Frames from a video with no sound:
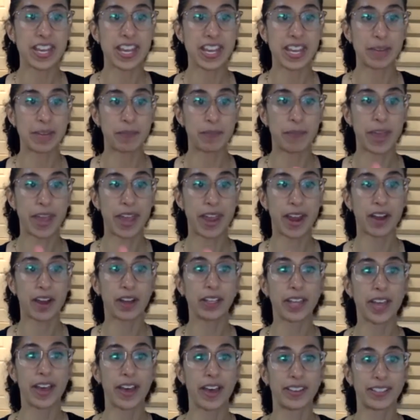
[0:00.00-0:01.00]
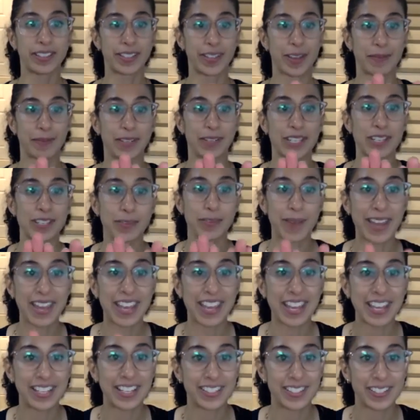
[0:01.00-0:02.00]
in parallel. So I'm gonna use my
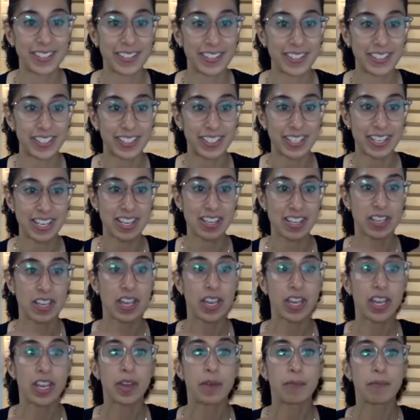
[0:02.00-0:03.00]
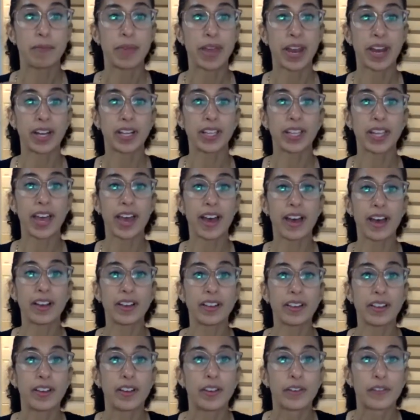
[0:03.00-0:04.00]
hand so you can see.
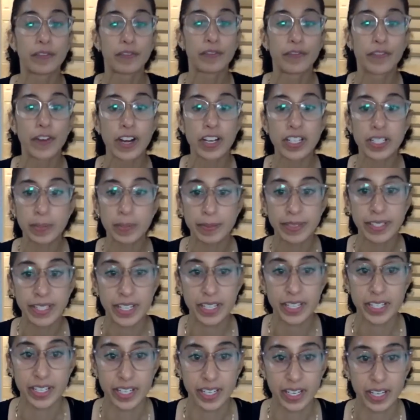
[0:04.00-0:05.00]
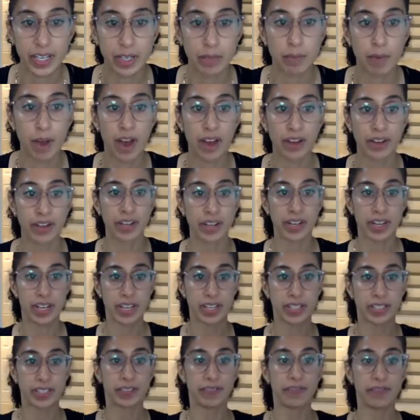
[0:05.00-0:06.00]
Parallel, first position in modern
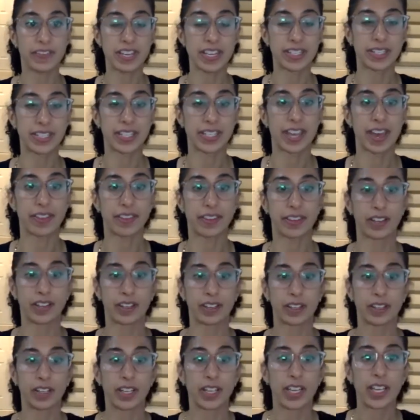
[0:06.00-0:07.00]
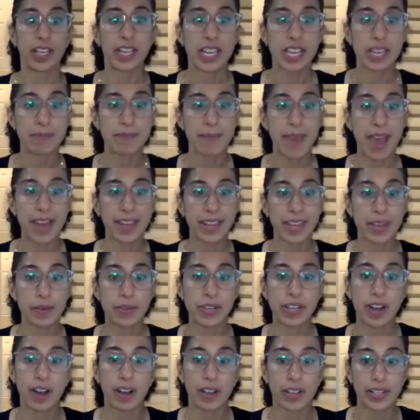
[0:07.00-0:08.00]
is the feet together. In ballet, we
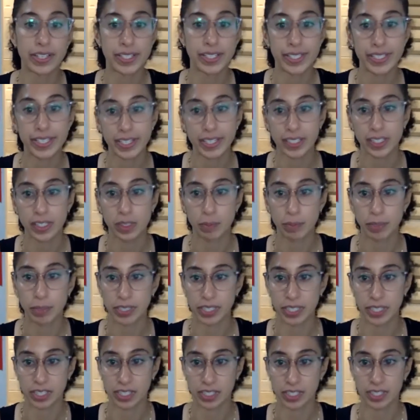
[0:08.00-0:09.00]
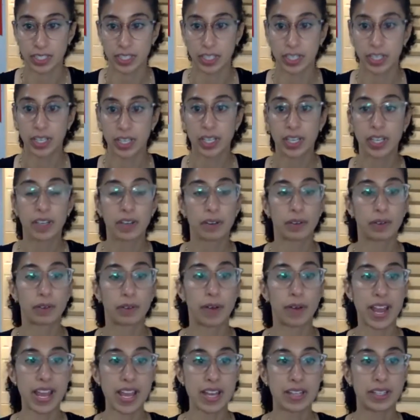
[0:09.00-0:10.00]
call it sixth position,
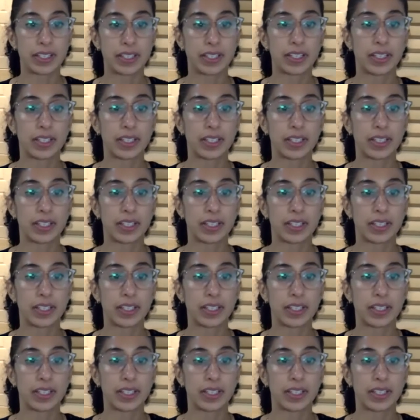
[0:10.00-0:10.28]
right?